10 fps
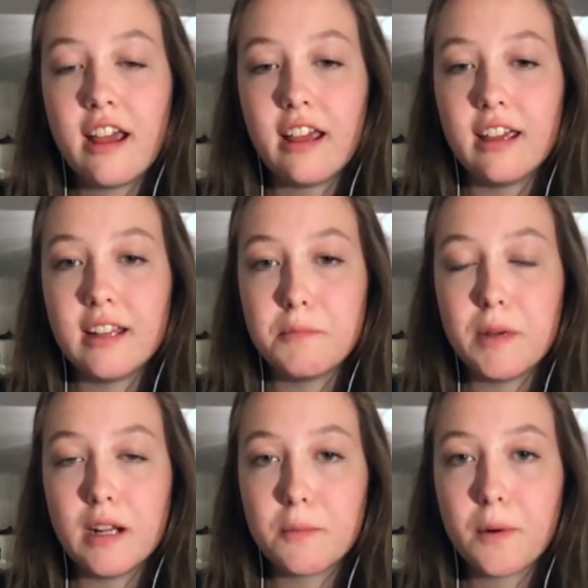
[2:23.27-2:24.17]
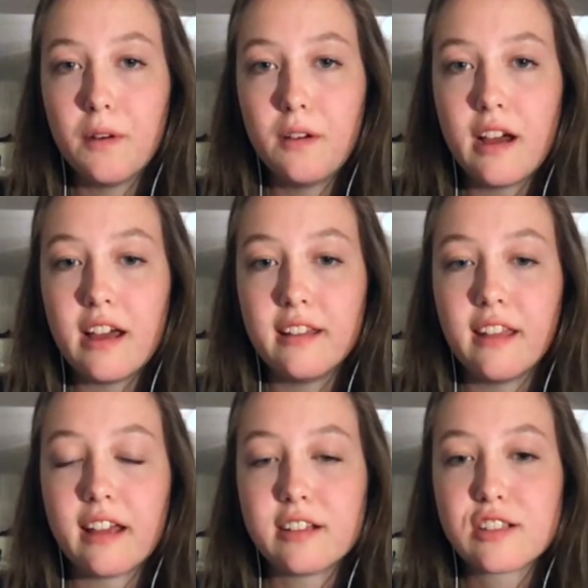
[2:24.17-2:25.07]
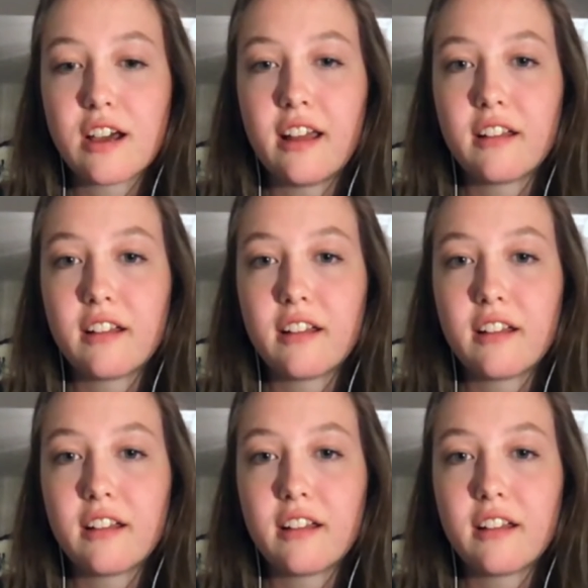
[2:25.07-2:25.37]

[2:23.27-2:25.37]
in Peterborough, and that just kind